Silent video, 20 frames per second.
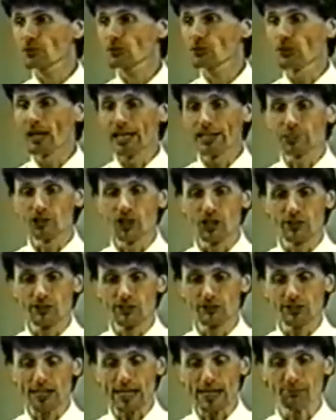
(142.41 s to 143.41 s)
So how did all
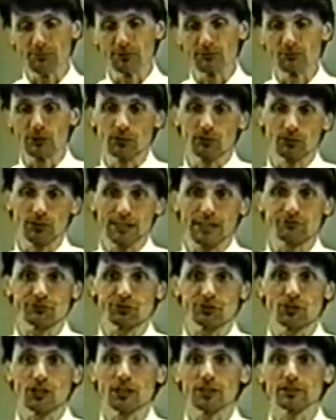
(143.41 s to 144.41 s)
this happen? Well, we'll
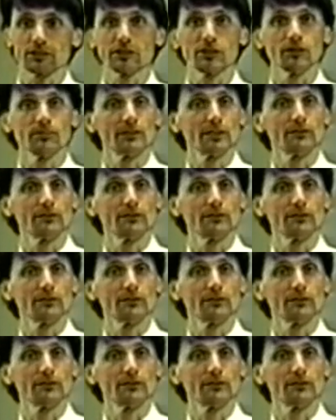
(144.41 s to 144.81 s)
have to talk a little